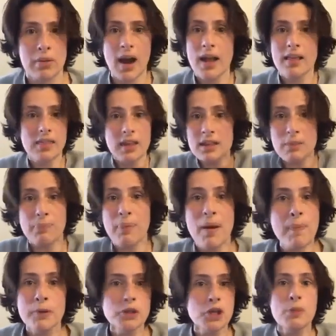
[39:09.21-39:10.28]
And I think that
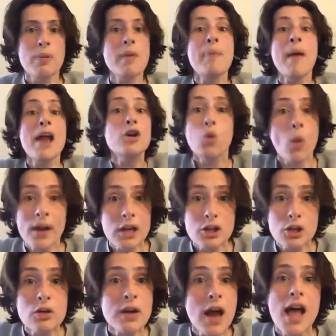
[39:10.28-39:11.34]
people should be paid
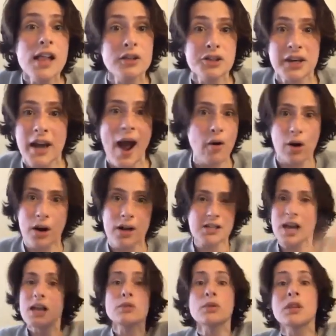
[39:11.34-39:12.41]
$22 an hour because
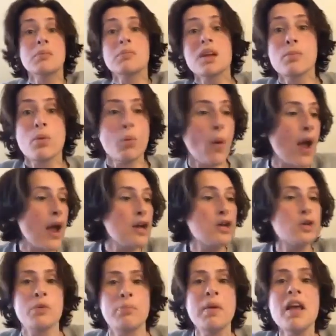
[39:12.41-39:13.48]
that's what the minimum
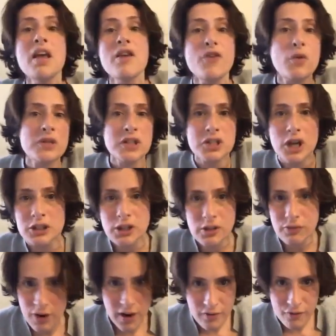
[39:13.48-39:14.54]
wage would be if it was adjusted